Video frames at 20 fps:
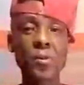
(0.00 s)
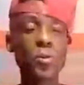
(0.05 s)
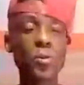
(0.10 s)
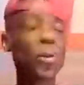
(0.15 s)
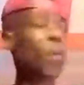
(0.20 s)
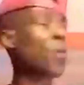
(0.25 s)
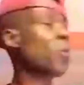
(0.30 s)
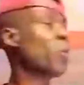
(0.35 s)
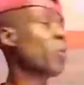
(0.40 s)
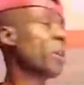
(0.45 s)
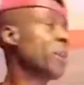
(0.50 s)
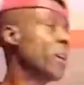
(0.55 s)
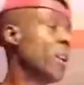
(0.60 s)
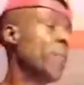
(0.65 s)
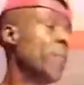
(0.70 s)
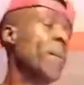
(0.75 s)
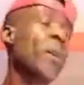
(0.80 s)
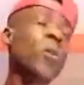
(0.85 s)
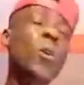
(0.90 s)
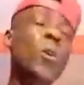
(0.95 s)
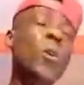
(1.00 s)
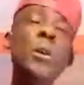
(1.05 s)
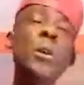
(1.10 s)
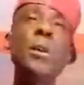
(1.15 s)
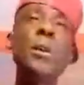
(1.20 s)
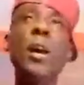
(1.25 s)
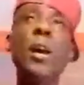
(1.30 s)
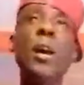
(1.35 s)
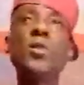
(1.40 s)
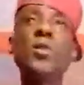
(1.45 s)
So when yellow man come in the
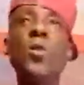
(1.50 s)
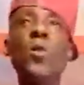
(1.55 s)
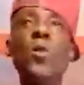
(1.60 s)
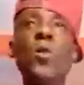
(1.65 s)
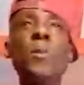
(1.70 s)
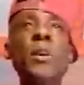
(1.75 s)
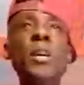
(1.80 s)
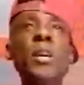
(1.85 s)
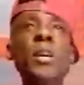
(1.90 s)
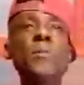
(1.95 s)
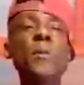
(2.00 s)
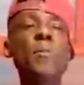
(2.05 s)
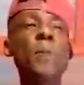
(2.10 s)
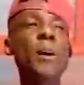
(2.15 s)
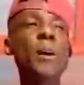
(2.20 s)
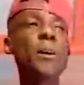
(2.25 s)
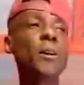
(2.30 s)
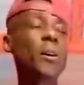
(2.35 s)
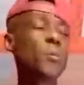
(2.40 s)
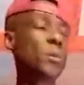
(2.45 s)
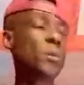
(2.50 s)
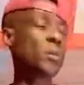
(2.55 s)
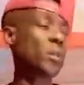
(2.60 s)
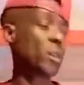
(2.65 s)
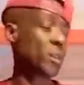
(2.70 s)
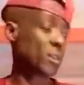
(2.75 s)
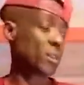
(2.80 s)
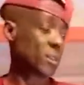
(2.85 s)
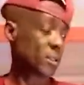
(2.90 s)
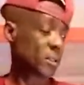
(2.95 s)
dance now, I give him the mic, I'm
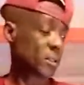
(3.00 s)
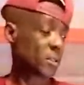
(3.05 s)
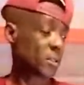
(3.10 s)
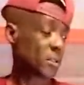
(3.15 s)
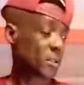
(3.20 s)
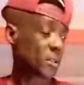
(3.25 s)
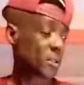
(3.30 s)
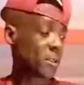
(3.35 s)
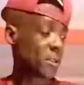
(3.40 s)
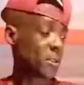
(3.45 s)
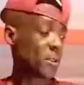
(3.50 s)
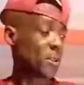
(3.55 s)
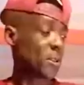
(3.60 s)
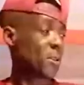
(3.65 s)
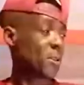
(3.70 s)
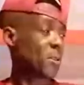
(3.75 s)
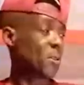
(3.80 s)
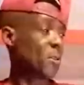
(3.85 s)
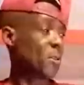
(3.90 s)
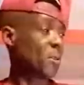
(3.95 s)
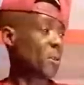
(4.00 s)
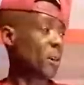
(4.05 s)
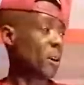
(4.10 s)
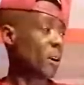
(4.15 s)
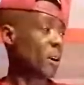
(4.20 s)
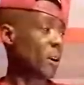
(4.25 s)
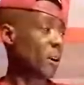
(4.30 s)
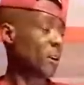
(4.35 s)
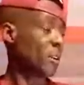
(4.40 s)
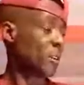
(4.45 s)
say,
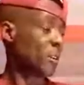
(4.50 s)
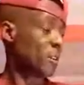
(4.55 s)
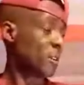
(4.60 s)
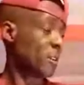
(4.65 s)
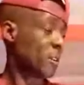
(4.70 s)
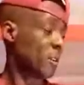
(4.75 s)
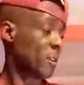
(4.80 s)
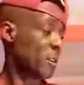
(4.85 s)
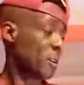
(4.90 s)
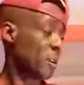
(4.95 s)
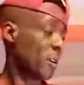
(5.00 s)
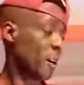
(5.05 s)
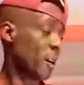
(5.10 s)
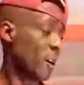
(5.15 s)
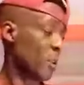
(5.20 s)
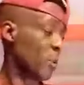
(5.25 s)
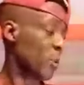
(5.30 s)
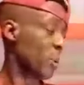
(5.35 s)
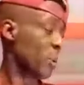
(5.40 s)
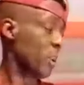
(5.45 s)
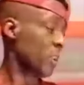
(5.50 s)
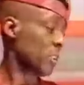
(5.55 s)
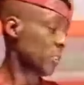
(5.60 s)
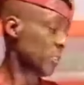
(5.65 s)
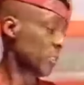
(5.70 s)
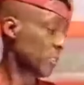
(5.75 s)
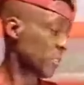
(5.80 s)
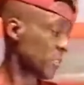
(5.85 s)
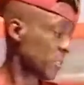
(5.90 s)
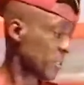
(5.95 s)
What how
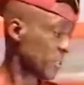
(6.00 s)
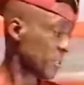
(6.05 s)
this?